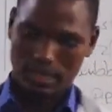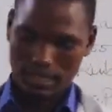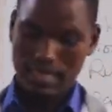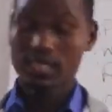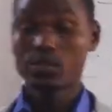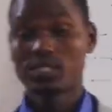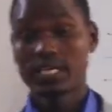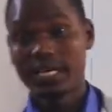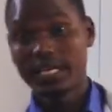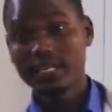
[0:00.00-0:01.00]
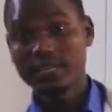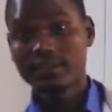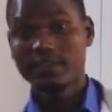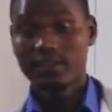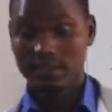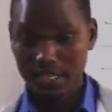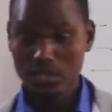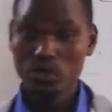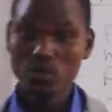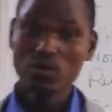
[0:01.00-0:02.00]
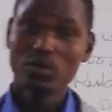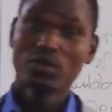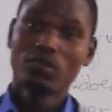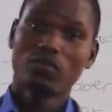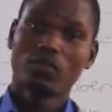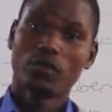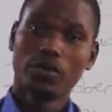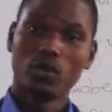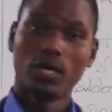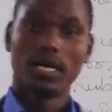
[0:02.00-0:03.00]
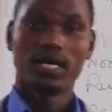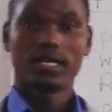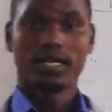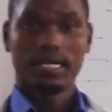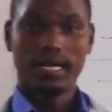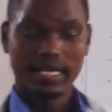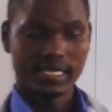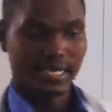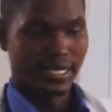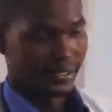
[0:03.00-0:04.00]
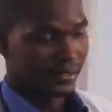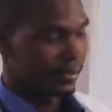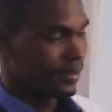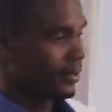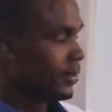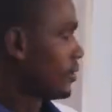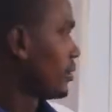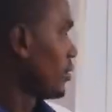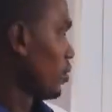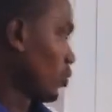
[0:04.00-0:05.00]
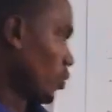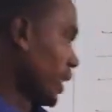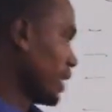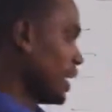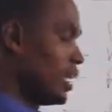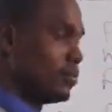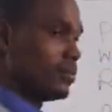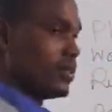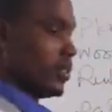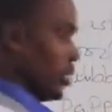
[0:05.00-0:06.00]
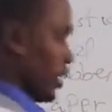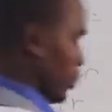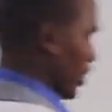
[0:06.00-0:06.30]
Just to say thank you for your listening. Welcome to the